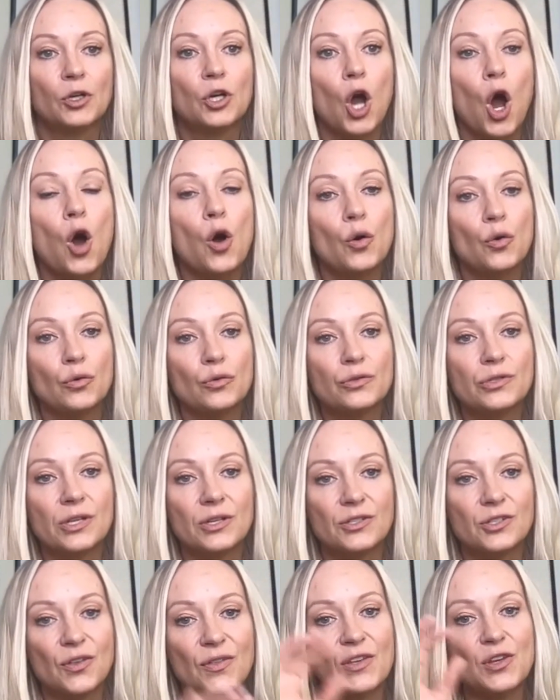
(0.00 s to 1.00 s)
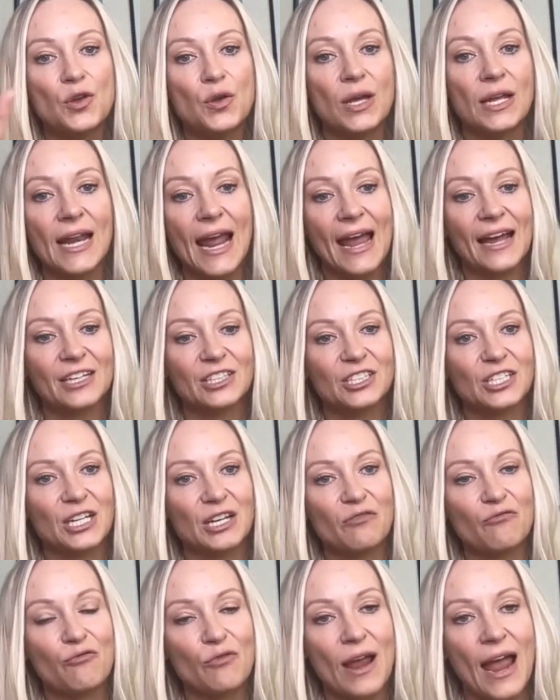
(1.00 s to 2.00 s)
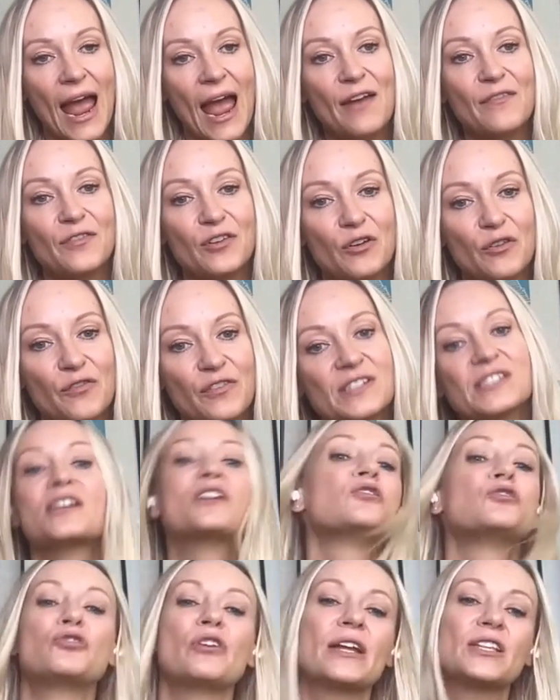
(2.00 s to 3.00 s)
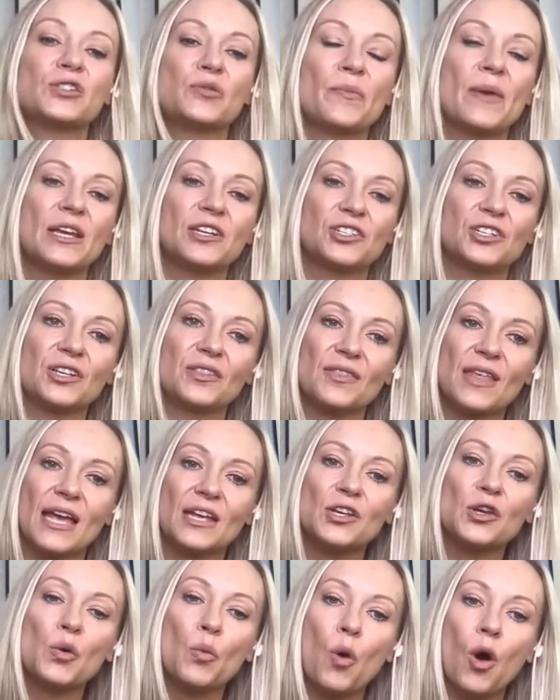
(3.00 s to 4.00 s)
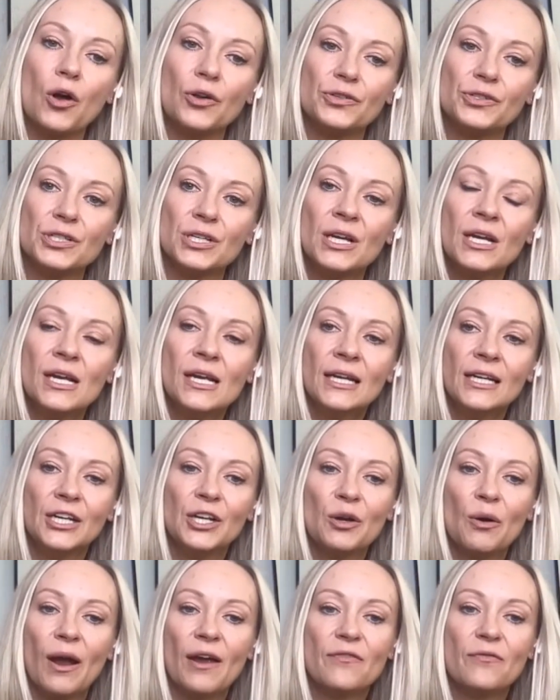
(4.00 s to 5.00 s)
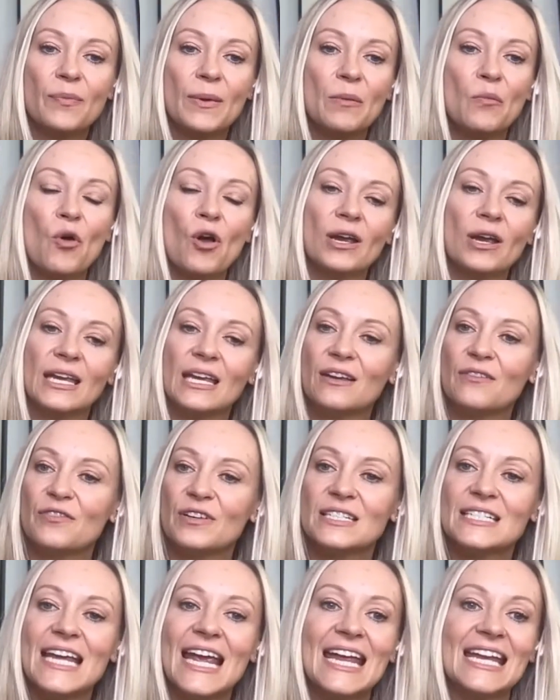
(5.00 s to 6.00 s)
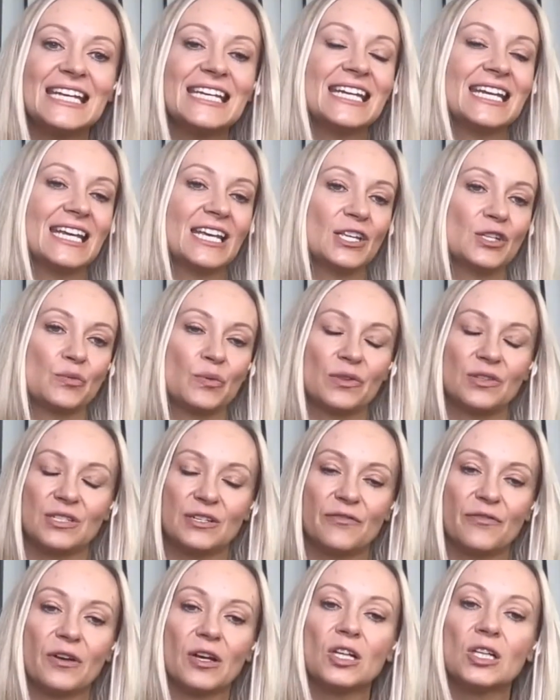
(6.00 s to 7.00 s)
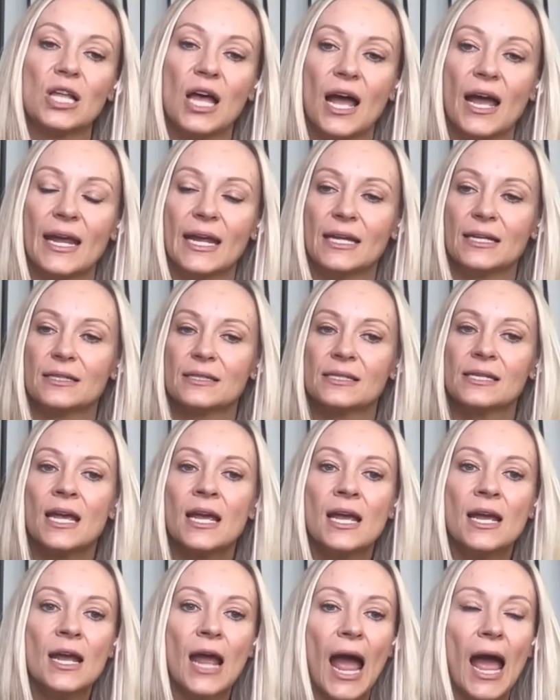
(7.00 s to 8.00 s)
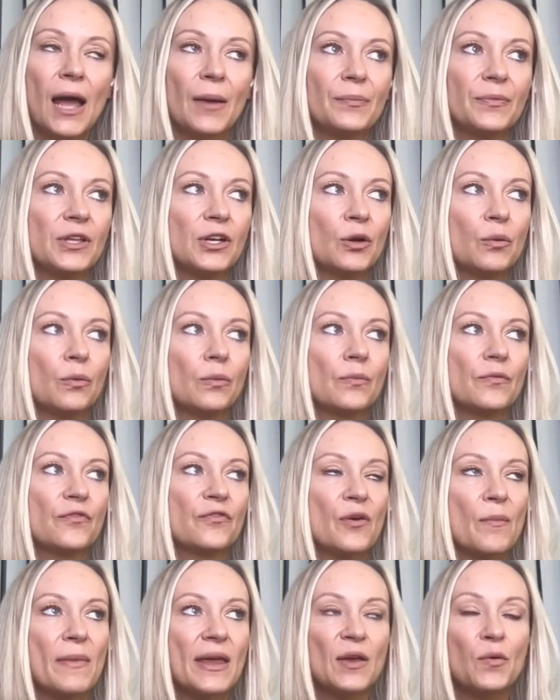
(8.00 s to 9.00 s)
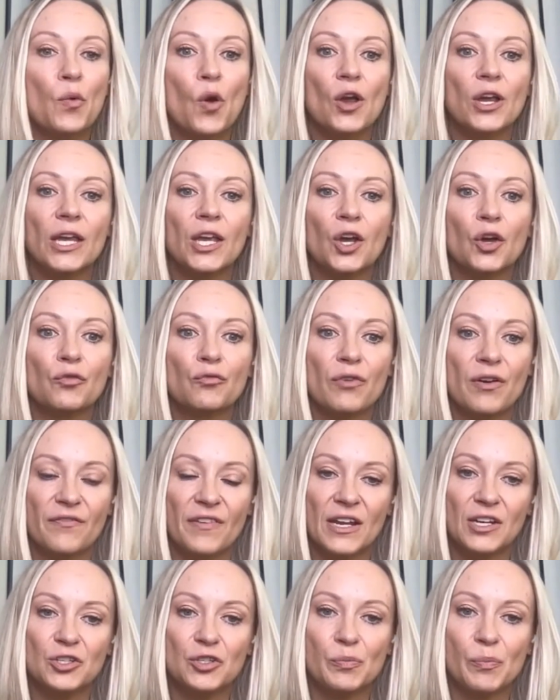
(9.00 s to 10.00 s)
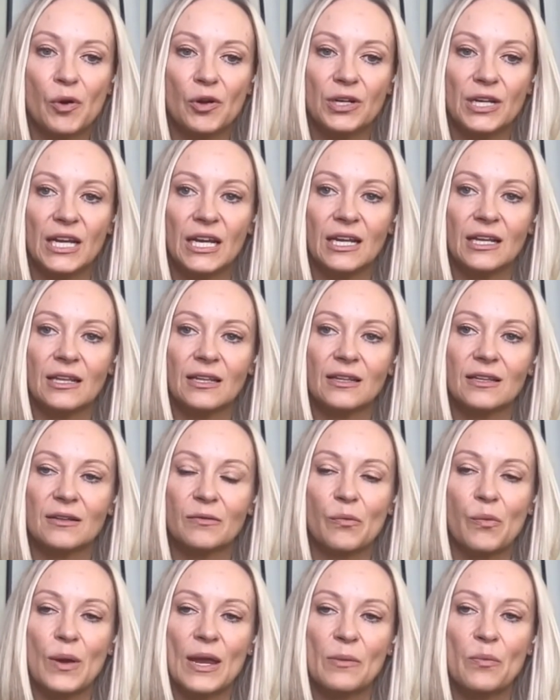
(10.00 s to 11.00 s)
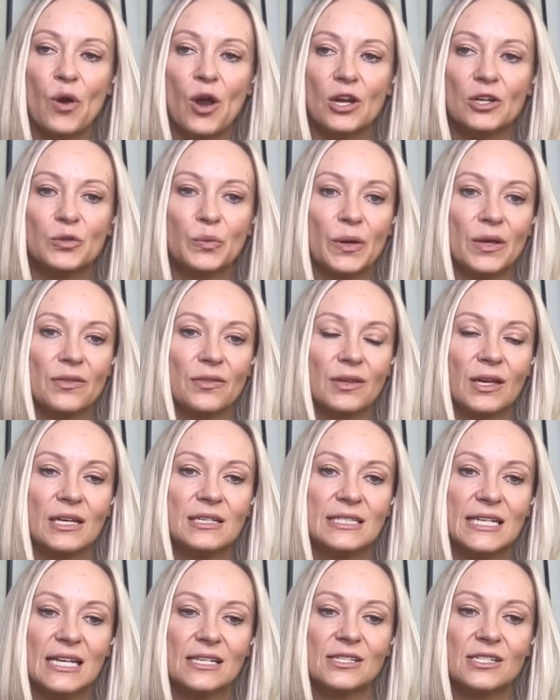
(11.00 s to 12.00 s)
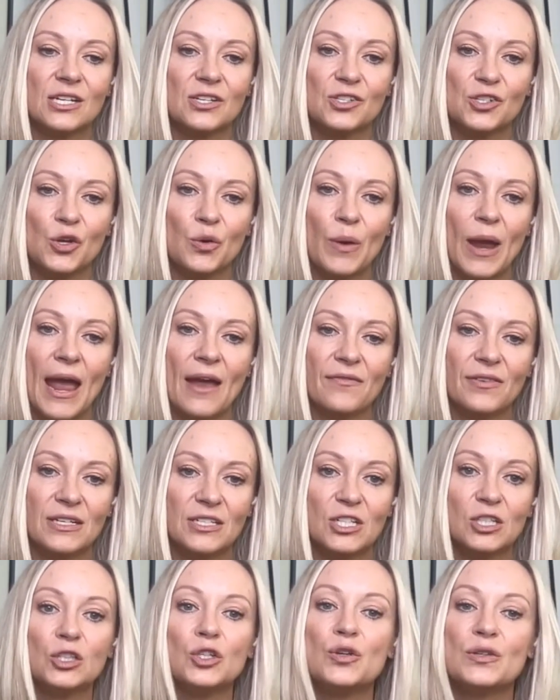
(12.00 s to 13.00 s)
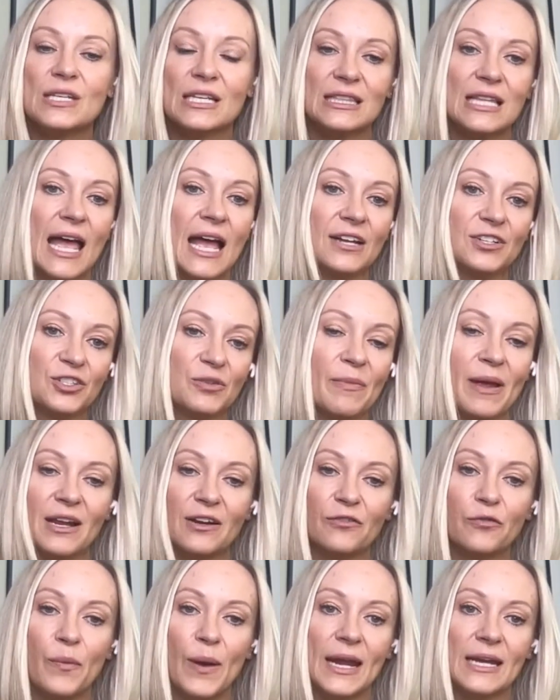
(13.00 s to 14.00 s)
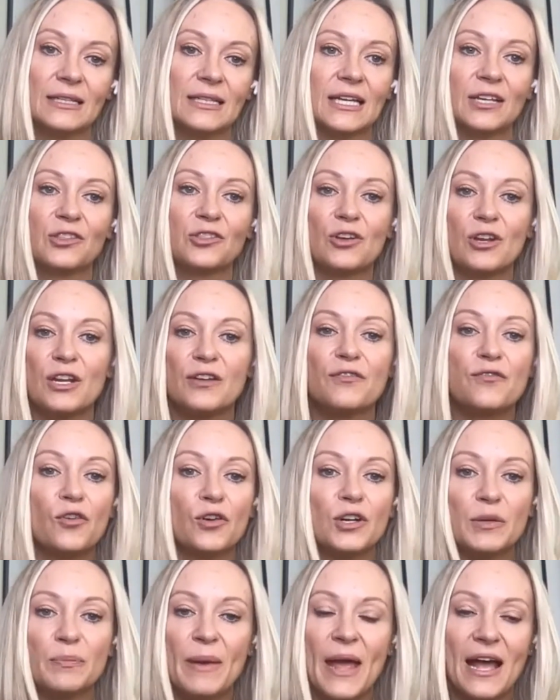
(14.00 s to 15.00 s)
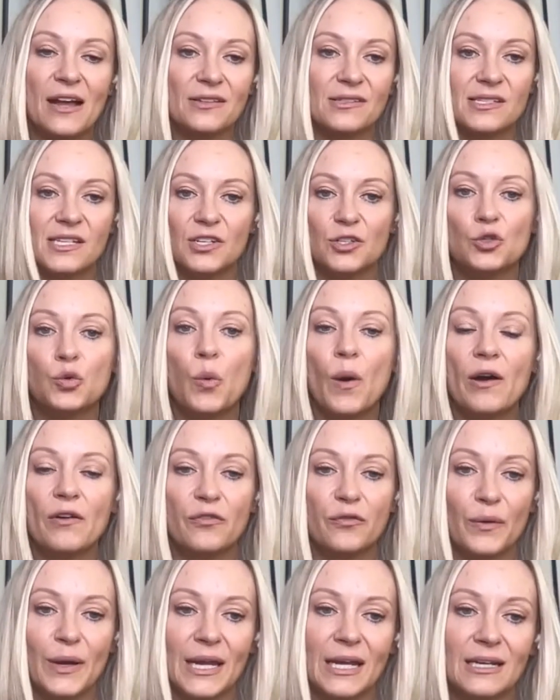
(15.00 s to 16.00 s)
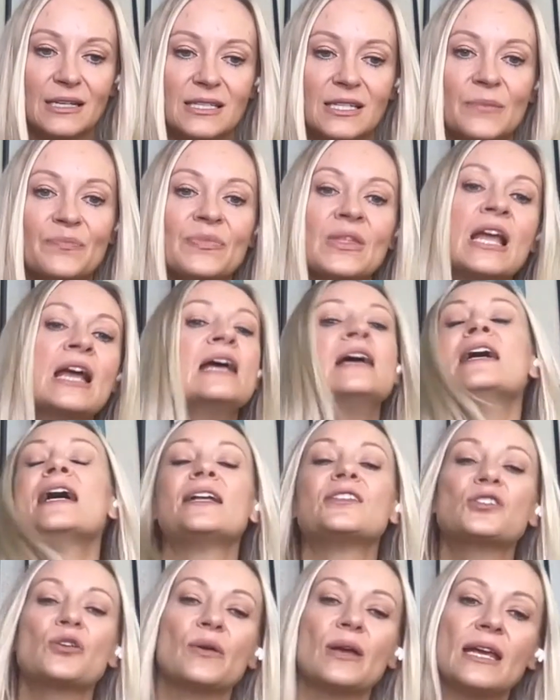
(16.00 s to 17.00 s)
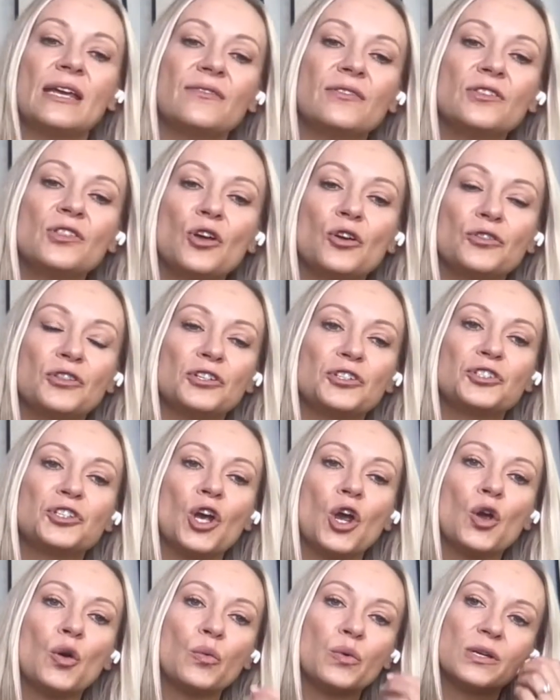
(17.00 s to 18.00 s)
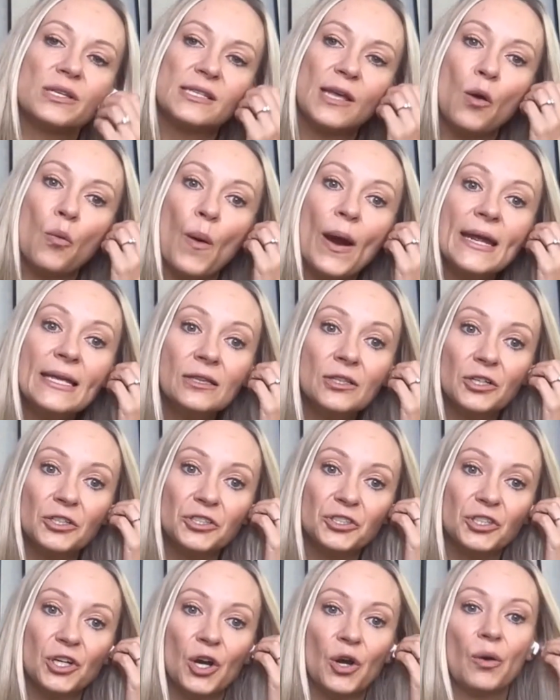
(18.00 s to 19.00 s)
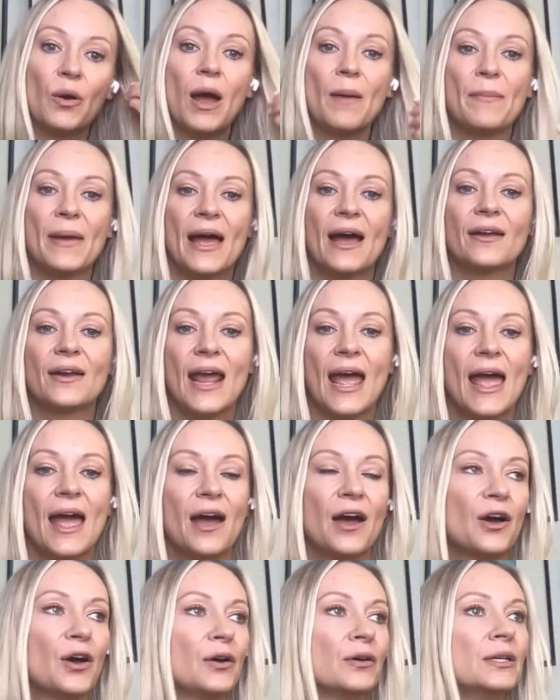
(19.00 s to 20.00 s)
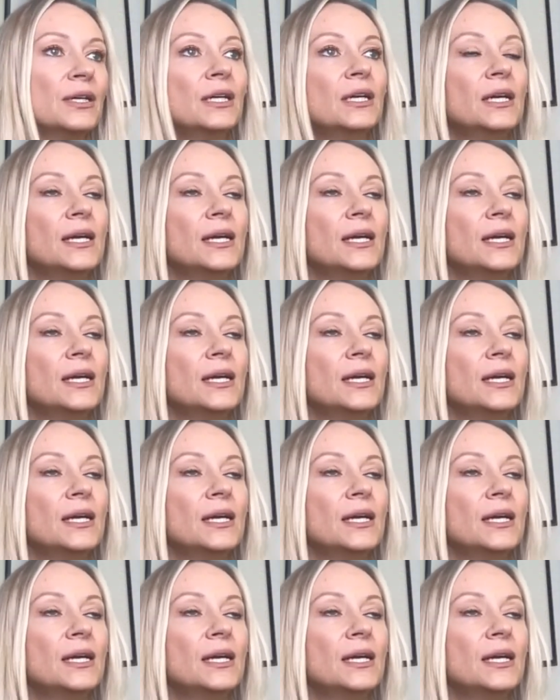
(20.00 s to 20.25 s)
goals so that you can actually have your physical transformation that you want. I've been working for 10 years with different clients. For me, working on Revenge Body, we worked with contestants who were having to lose a large amount of weight, like 30, 40 pounds in 12 weeks. And so even though the show was a weight loss show about how